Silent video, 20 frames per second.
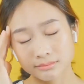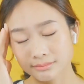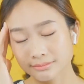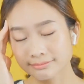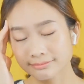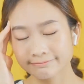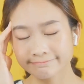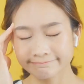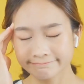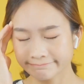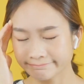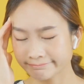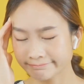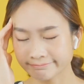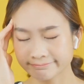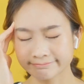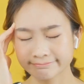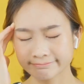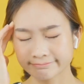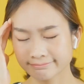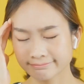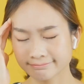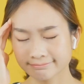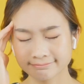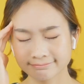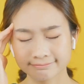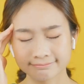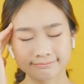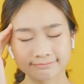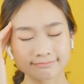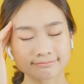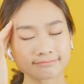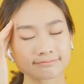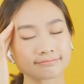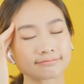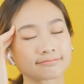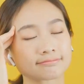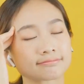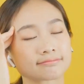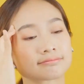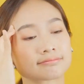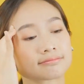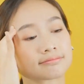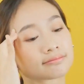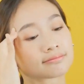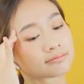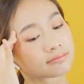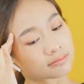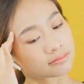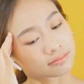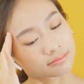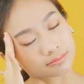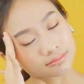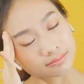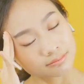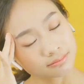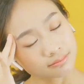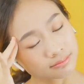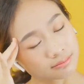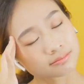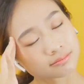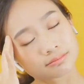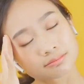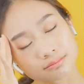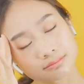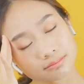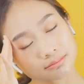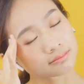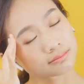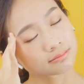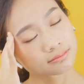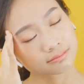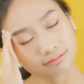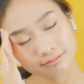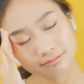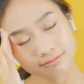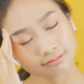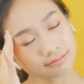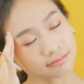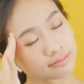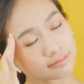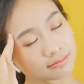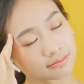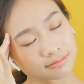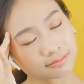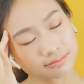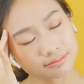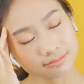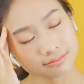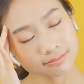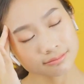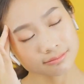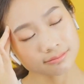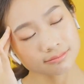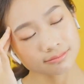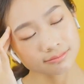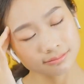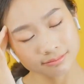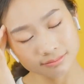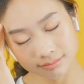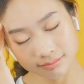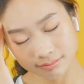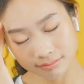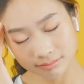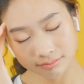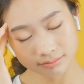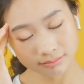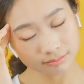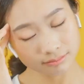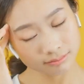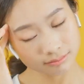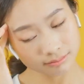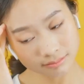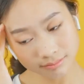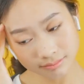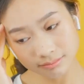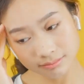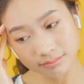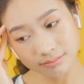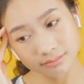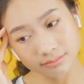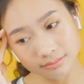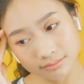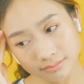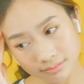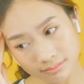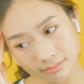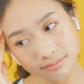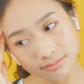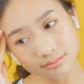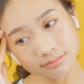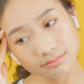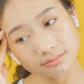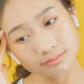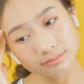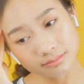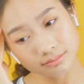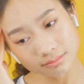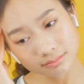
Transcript: In our hyper-connected world, it's easy to get caught up in the constant stream of information, notifications, and demands on our attention.